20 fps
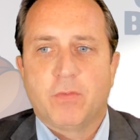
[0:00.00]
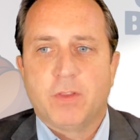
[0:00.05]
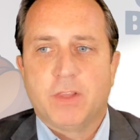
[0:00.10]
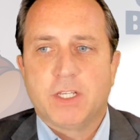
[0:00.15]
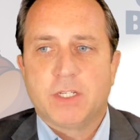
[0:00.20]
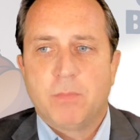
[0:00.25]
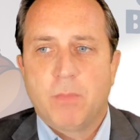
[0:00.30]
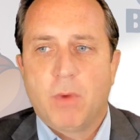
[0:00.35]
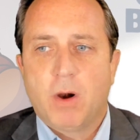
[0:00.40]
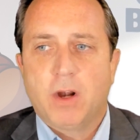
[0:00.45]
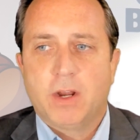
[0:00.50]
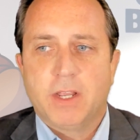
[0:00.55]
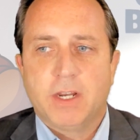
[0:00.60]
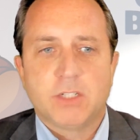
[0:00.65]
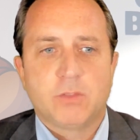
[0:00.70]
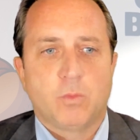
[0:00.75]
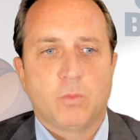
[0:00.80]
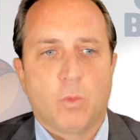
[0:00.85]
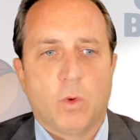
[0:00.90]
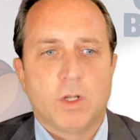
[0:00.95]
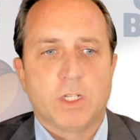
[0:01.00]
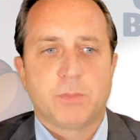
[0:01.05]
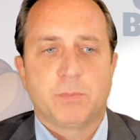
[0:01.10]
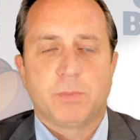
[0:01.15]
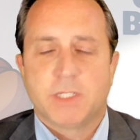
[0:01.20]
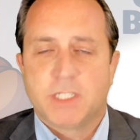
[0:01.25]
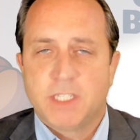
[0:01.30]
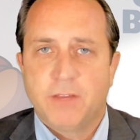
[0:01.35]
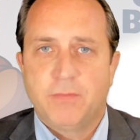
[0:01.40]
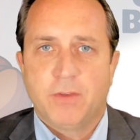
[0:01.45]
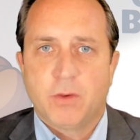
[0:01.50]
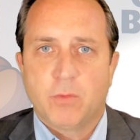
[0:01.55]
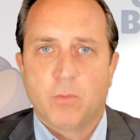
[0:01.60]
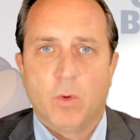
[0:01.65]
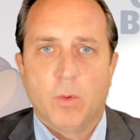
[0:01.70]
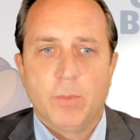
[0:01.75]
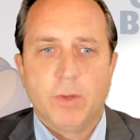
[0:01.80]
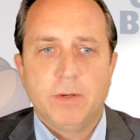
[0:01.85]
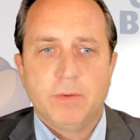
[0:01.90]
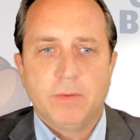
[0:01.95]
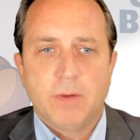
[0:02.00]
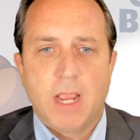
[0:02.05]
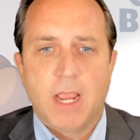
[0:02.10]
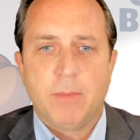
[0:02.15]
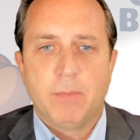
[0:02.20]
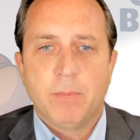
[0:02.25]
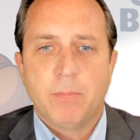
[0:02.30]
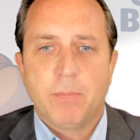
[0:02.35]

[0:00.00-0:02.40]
for this market is one specific woman, Amy